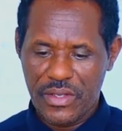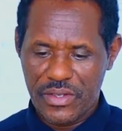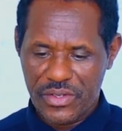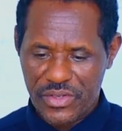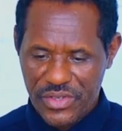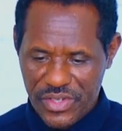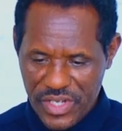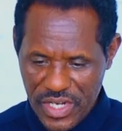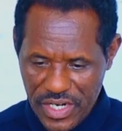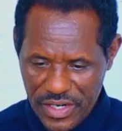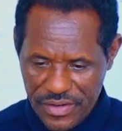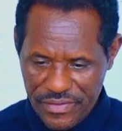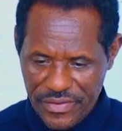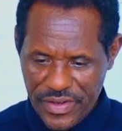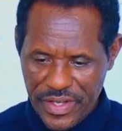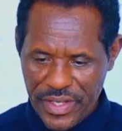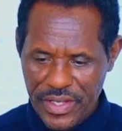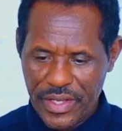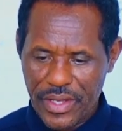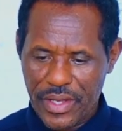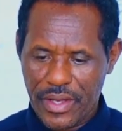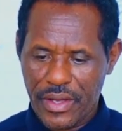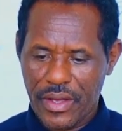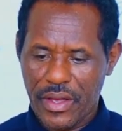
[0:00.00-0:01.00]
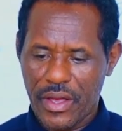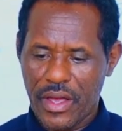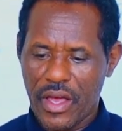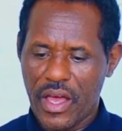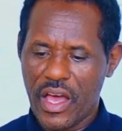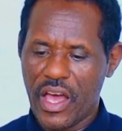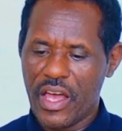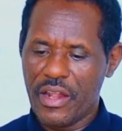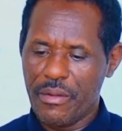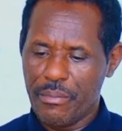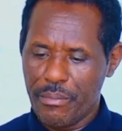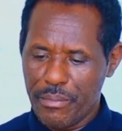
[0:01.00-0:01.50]
serving
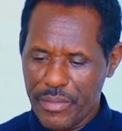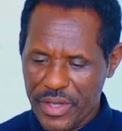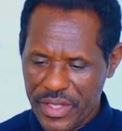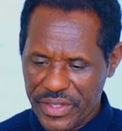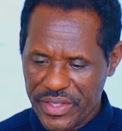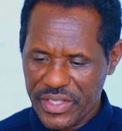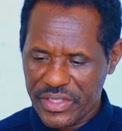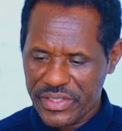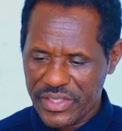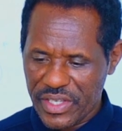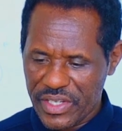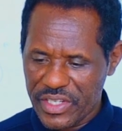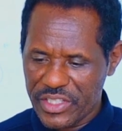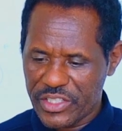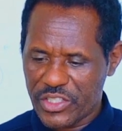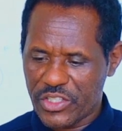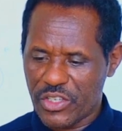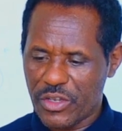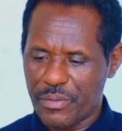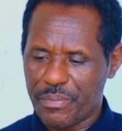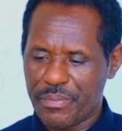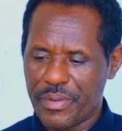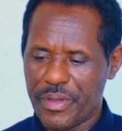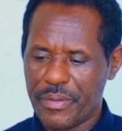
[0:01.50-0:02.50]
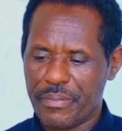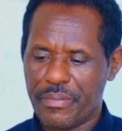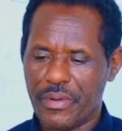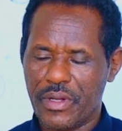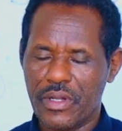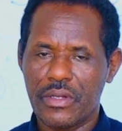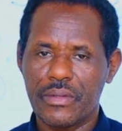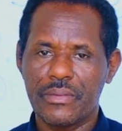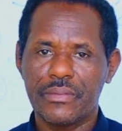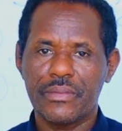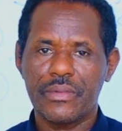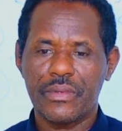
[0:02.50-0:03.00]
and meeting the needs of people,